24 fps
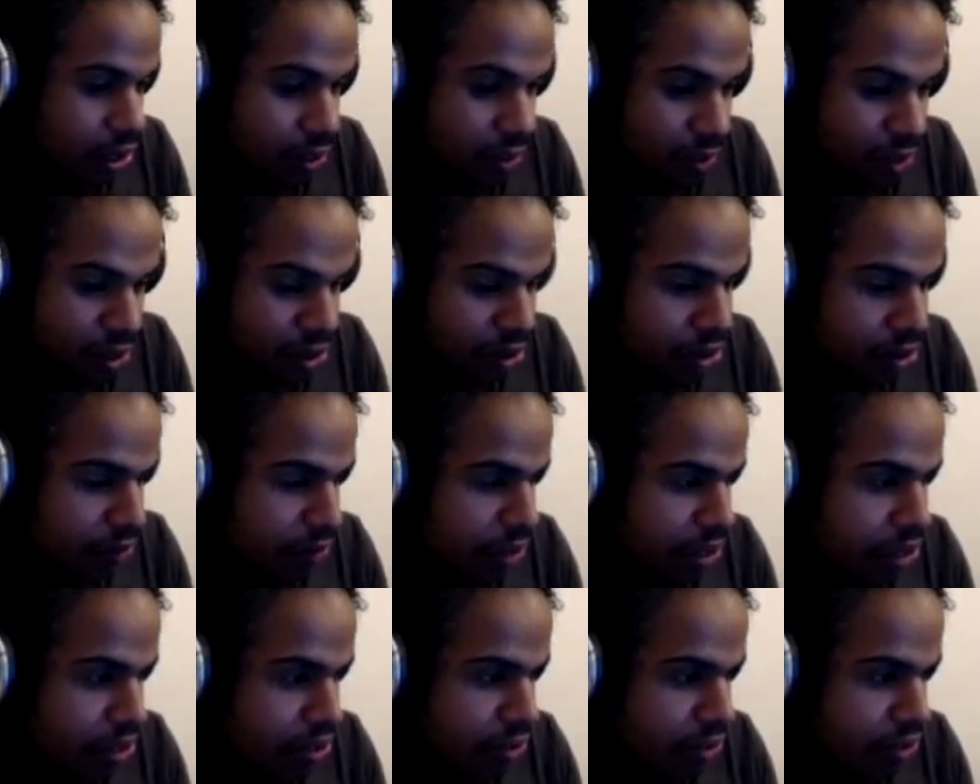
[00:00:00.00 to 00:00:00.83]
Oh, you
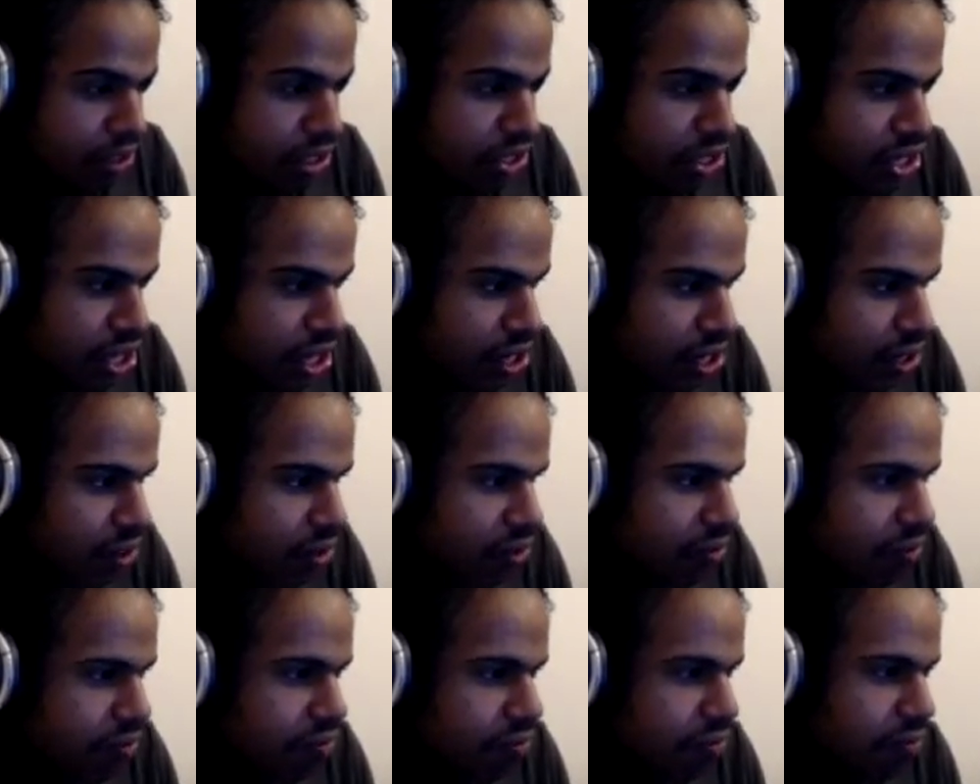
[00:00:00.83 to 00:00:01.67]
ready to do this, sucker?
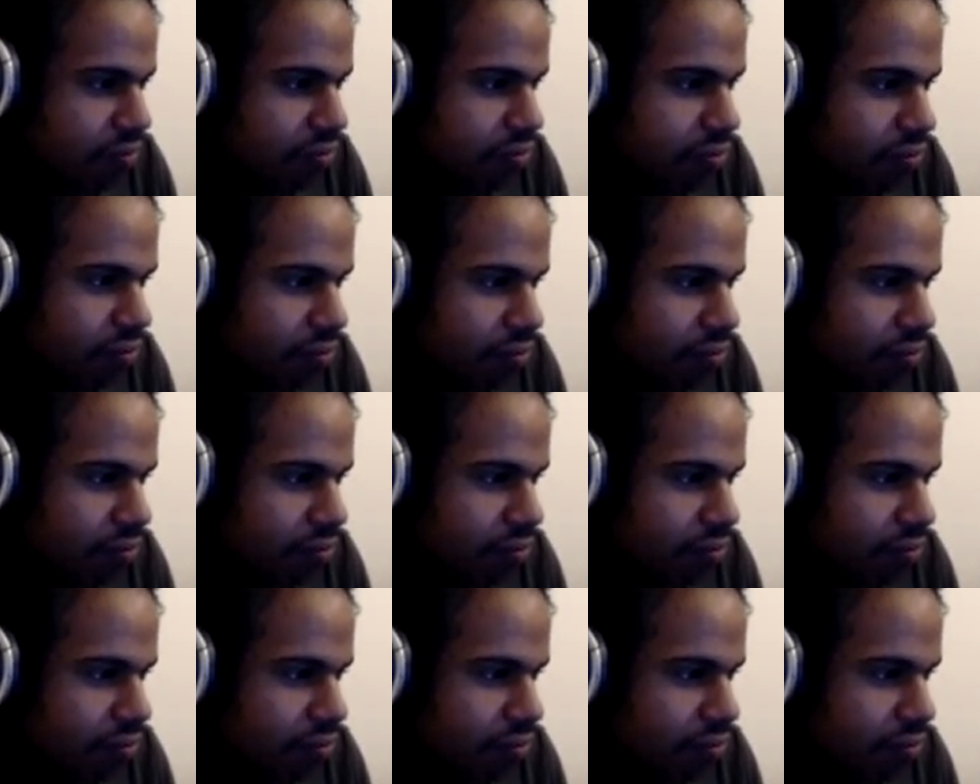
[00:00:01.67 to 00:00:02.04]
Hmm.